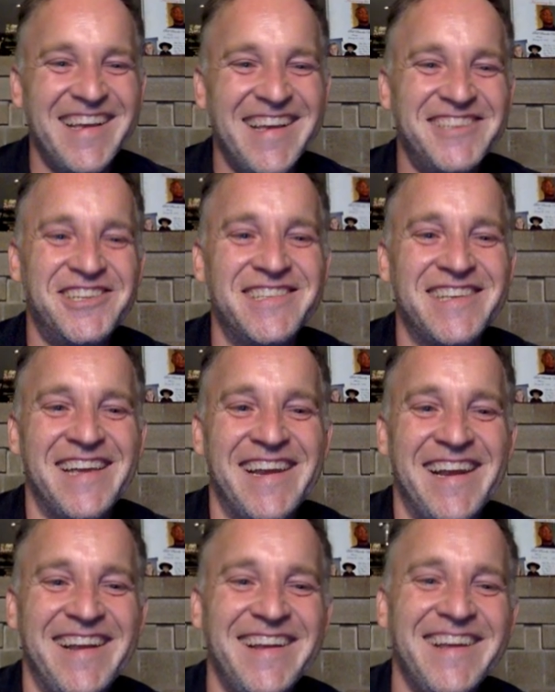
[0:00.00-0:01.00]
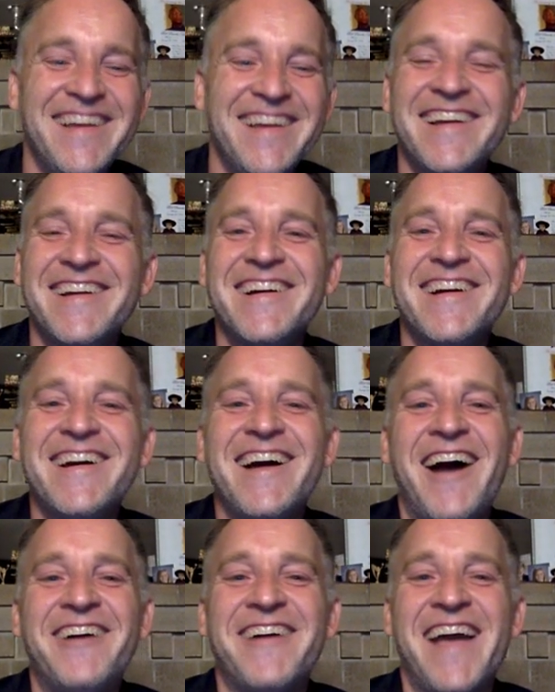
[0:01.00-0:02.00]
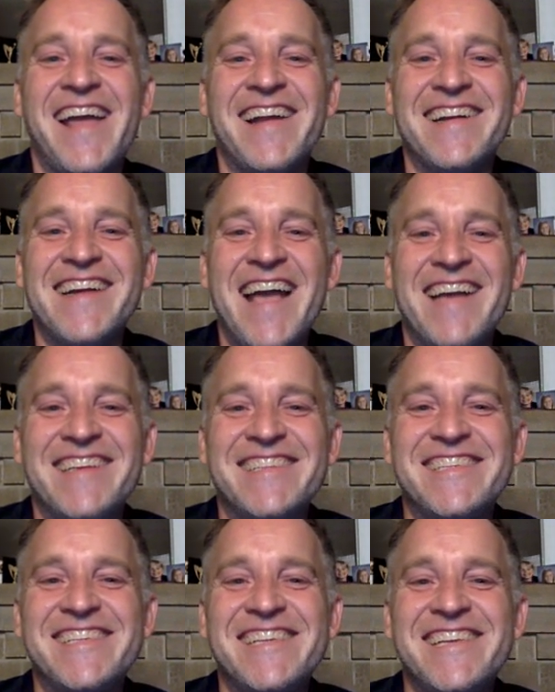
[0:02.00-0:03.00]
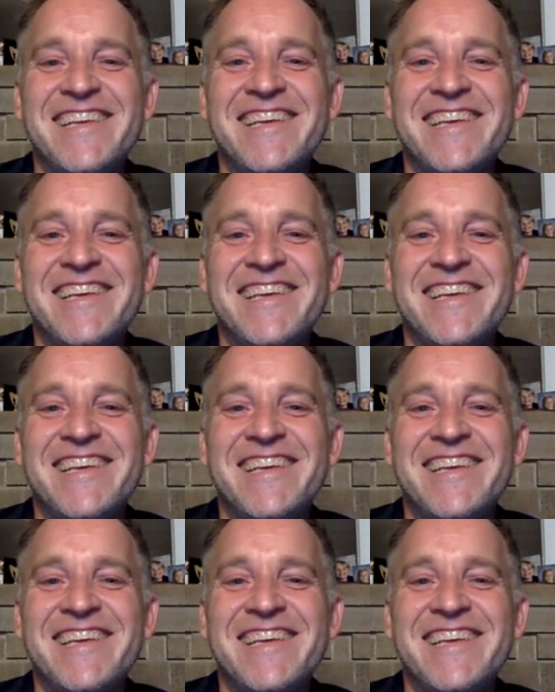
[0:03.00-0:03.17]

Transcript: Just kidding. All right, next.